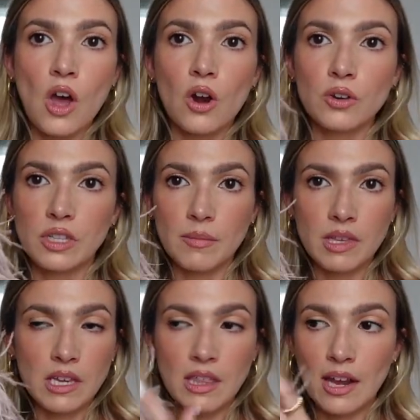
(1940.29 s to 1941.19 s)
or
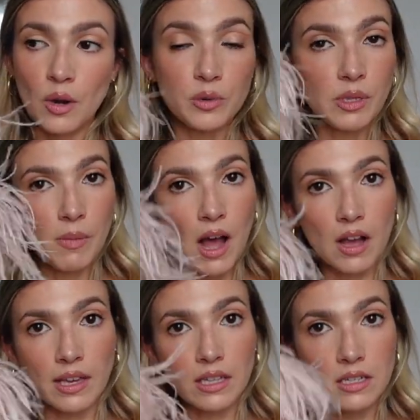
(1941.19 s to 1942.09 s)
something that owns a
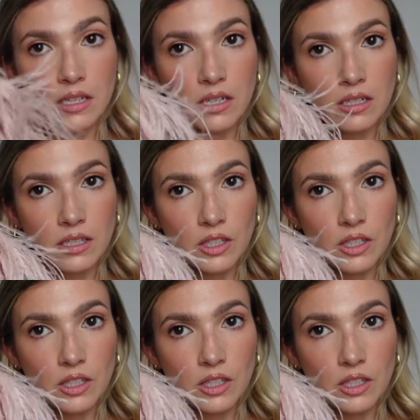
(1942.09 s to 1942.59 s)
pocket.